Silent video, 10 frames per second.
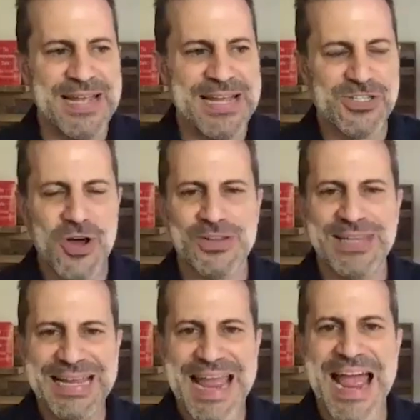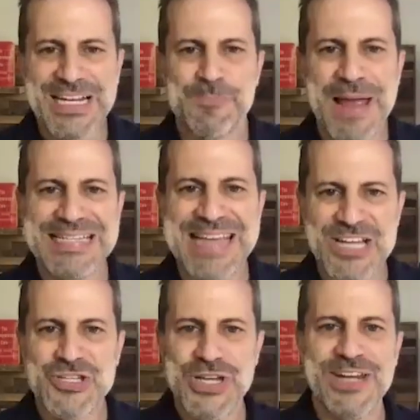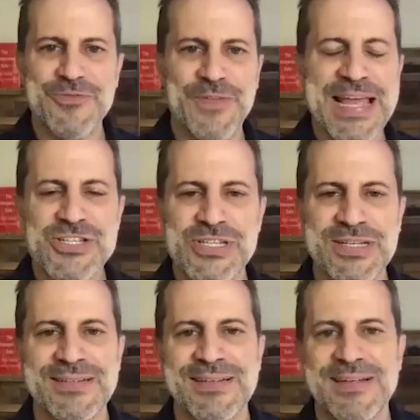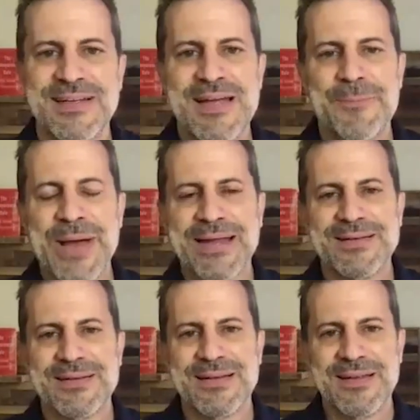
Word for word: it's called like expectation inflation but